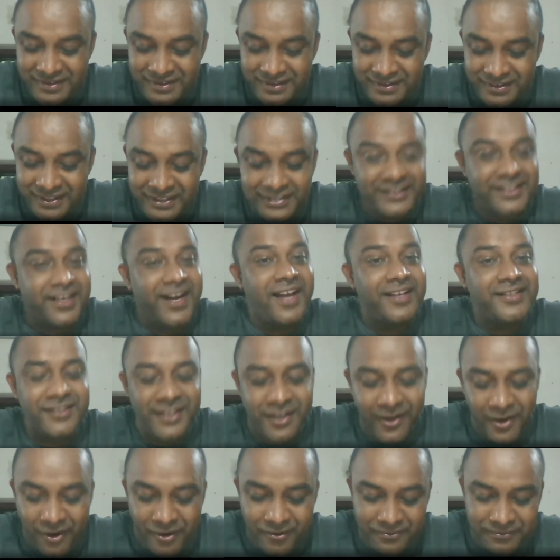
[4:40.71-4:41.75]
the
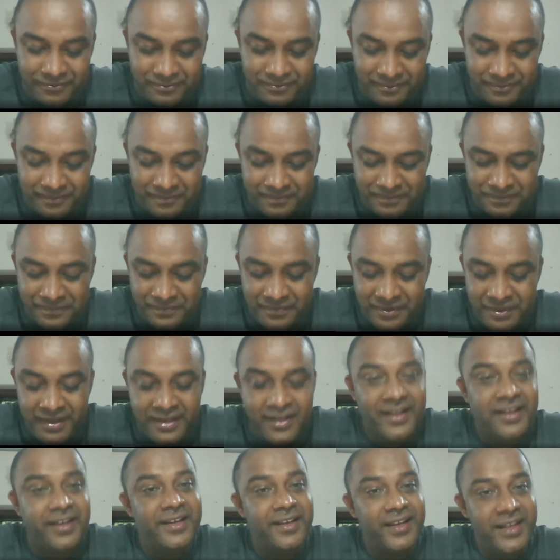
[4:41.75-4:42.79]
structure of
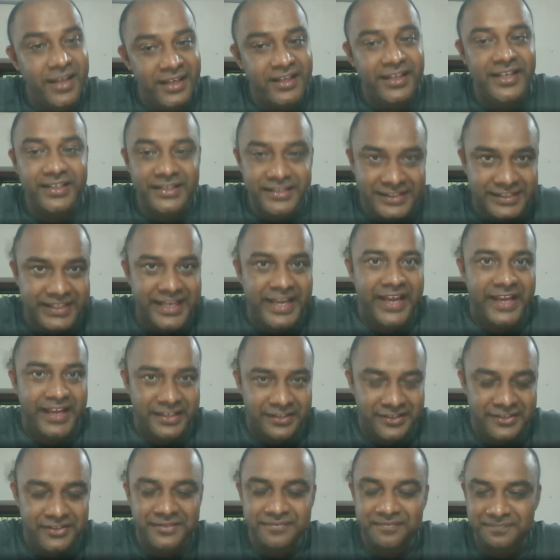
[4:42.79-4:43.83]
Indian
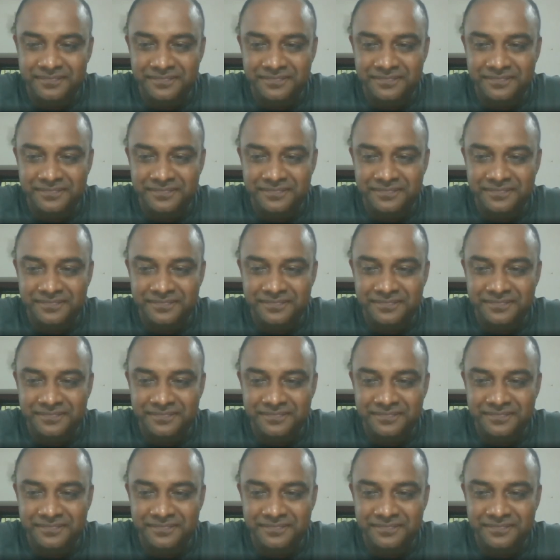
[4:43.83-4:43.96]
state